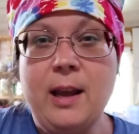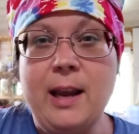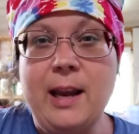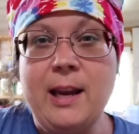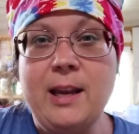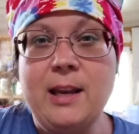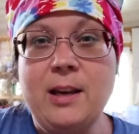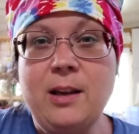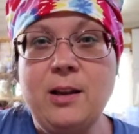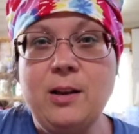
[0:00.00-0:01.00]

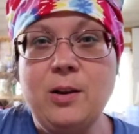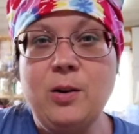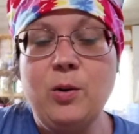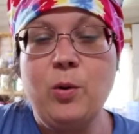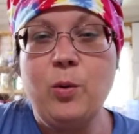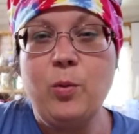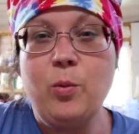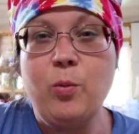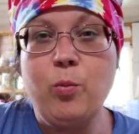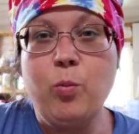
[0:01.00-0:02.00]
and
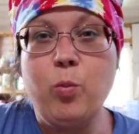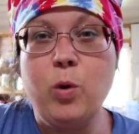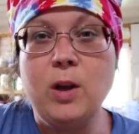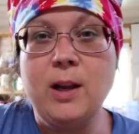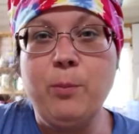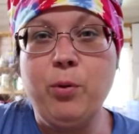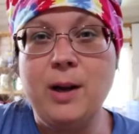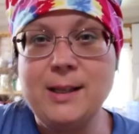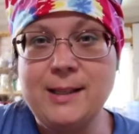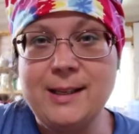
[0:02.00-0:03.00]
we're going to
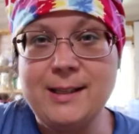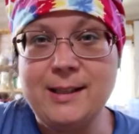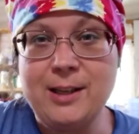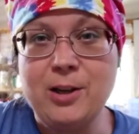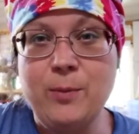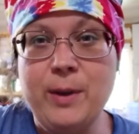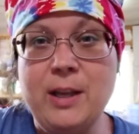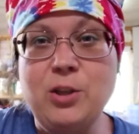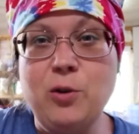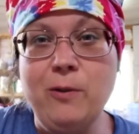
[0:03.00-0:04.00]
process them
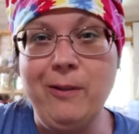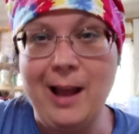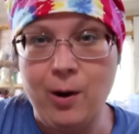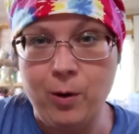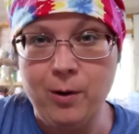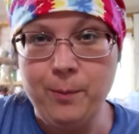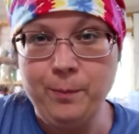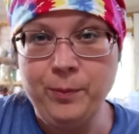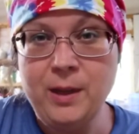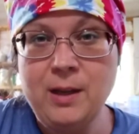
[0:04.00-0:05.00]
into flour.
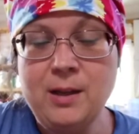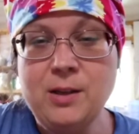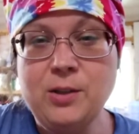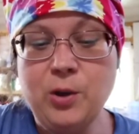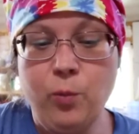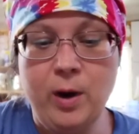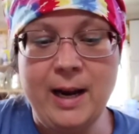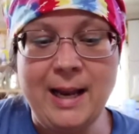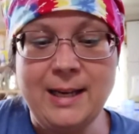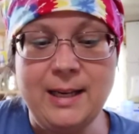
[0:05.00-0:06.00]
So what
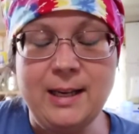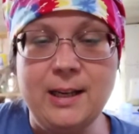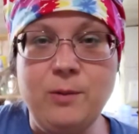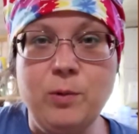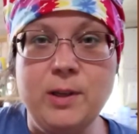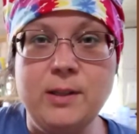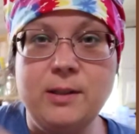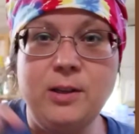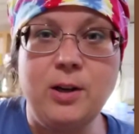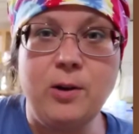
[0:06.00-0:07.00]
I did
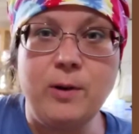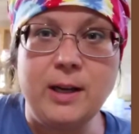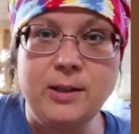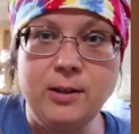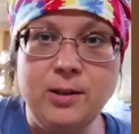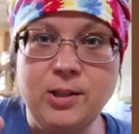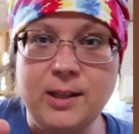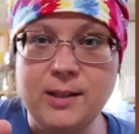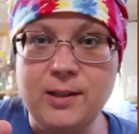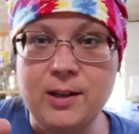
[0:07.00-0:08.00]
was, I took the
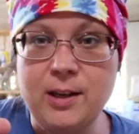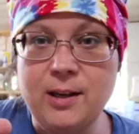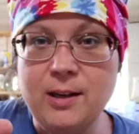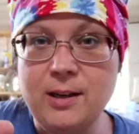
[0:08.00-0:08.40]
chestnut